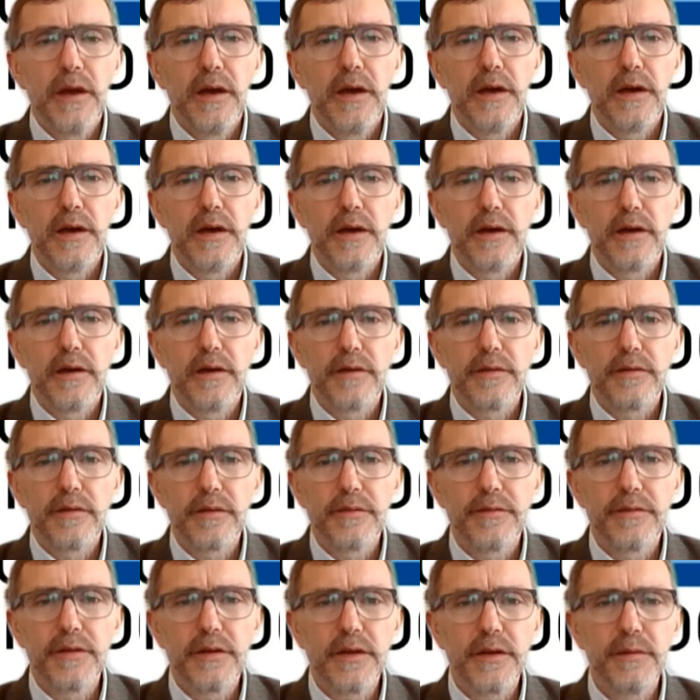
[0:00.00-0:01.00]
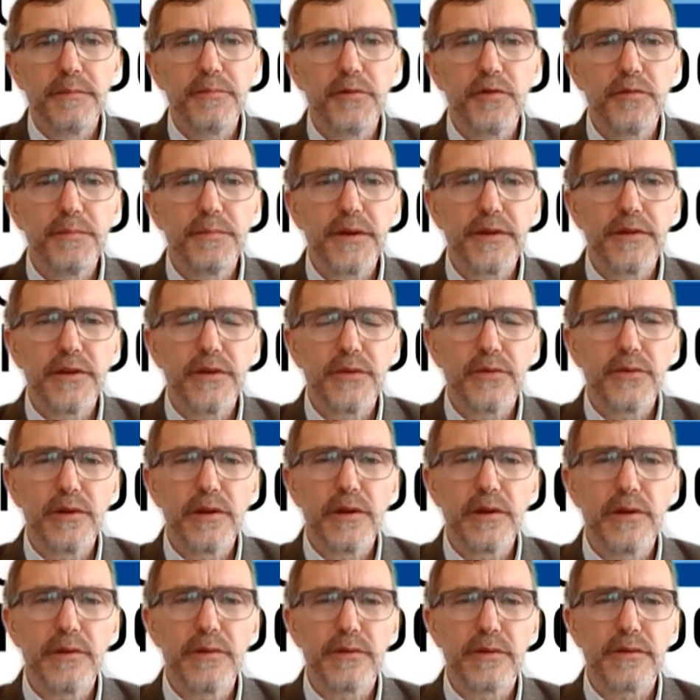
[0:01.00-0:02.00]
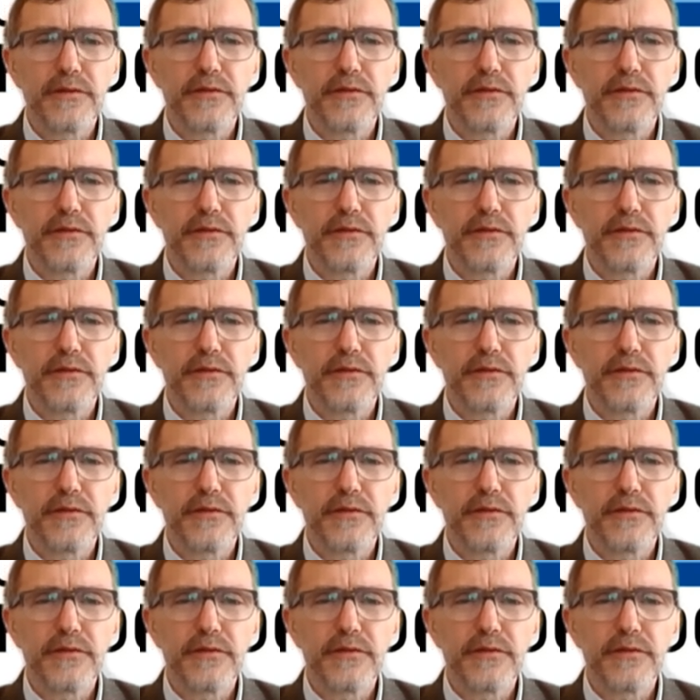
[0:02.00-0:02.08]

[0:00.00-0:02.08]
Uh, the, input material uh,